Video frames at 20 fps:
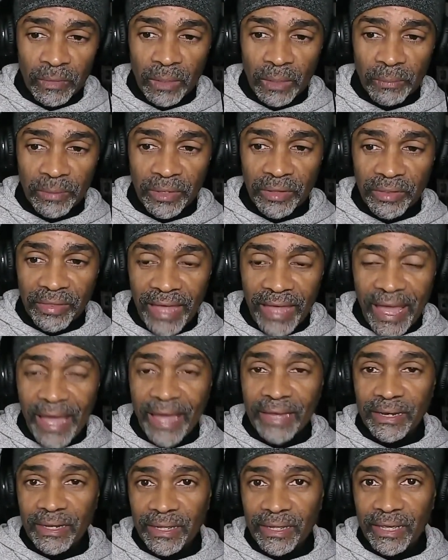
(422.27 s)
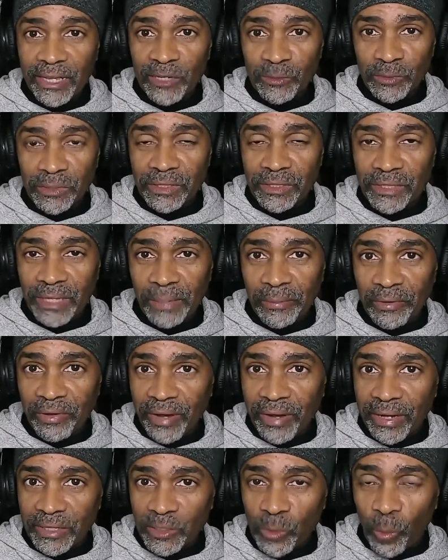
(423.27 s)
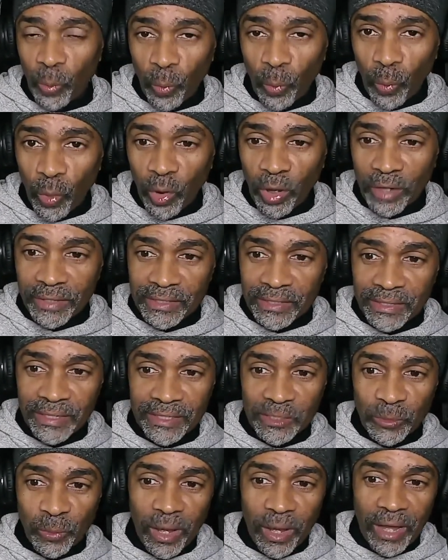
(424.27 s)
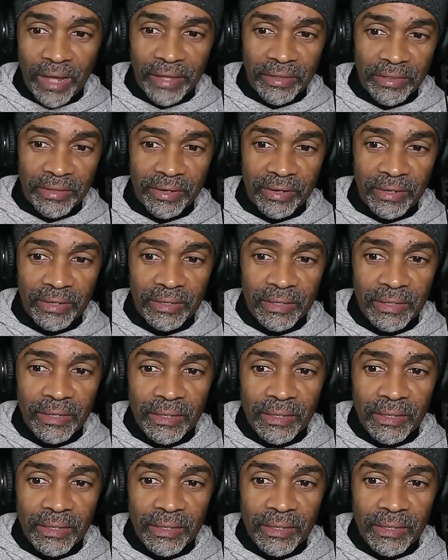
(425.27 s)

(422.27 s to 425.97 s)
But that, again, is what the Democrats want. That's why their